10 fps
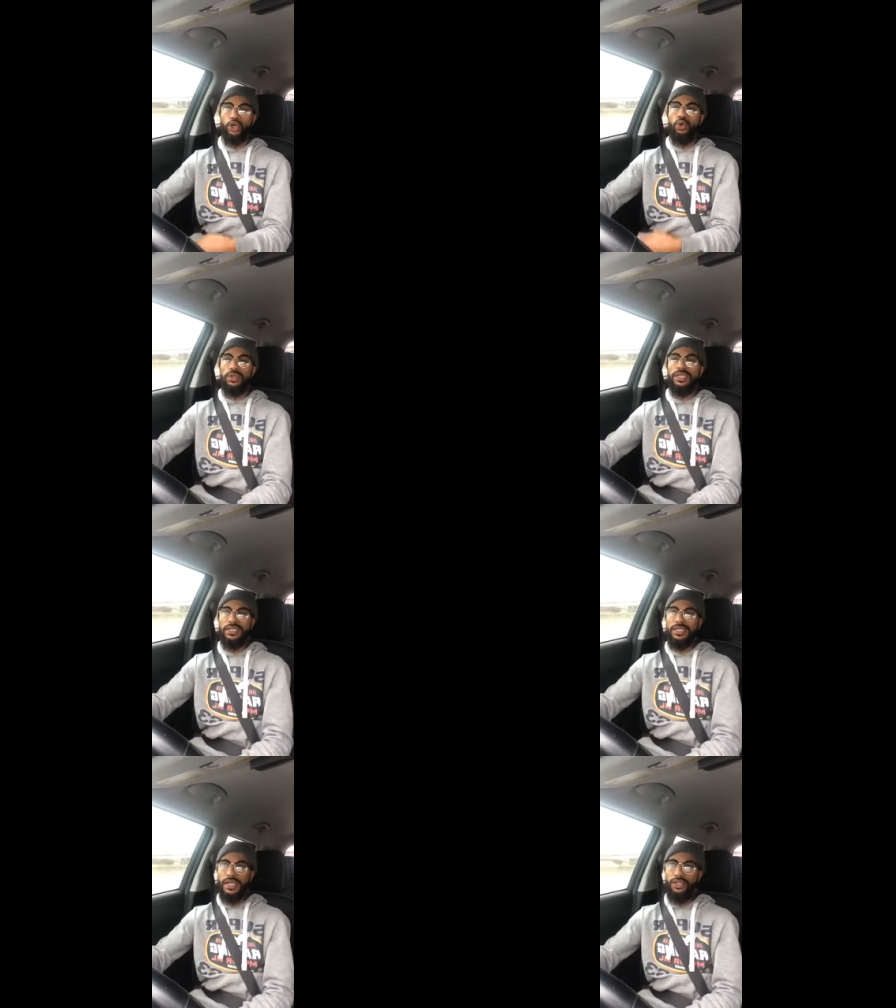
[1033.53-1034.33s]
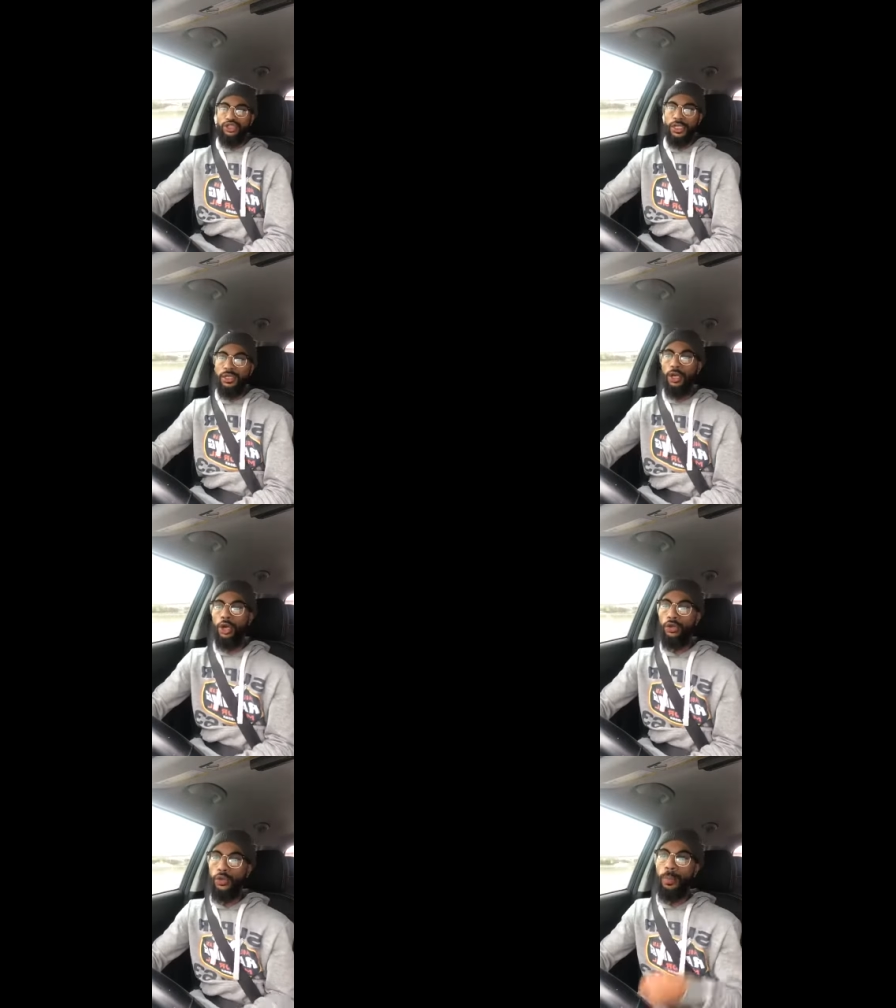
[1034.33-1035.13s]
kundalini energy
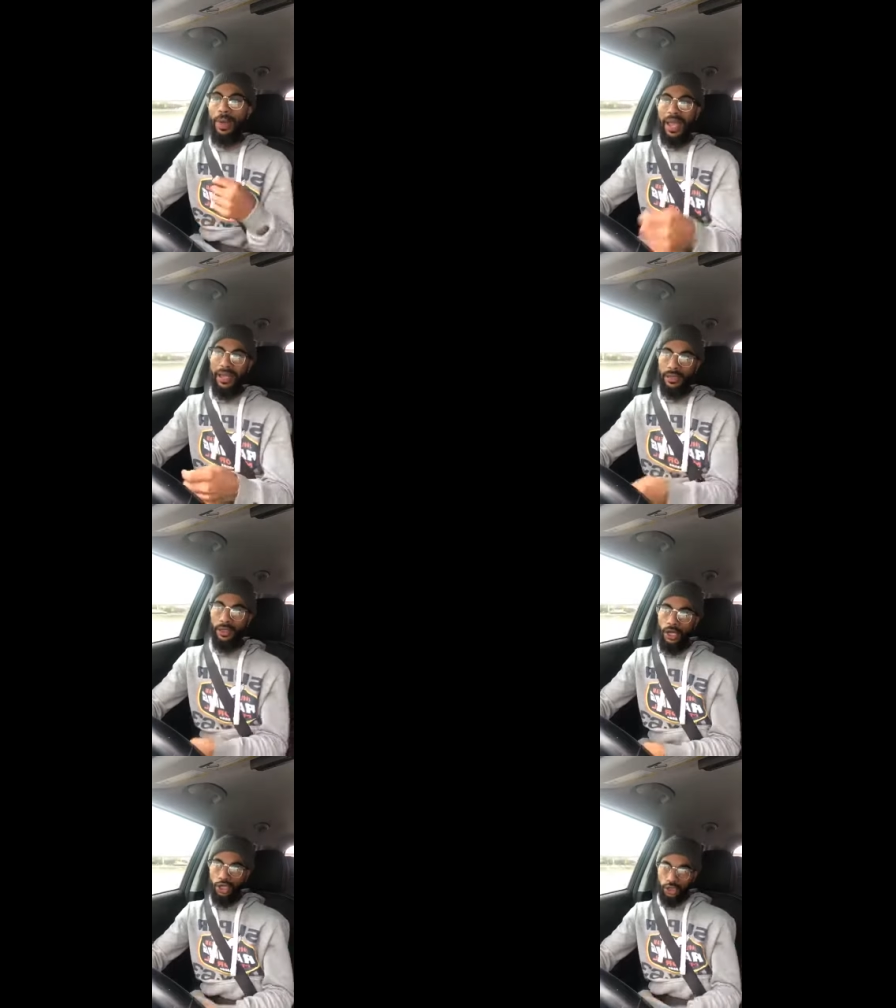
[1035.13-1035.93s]
through pain.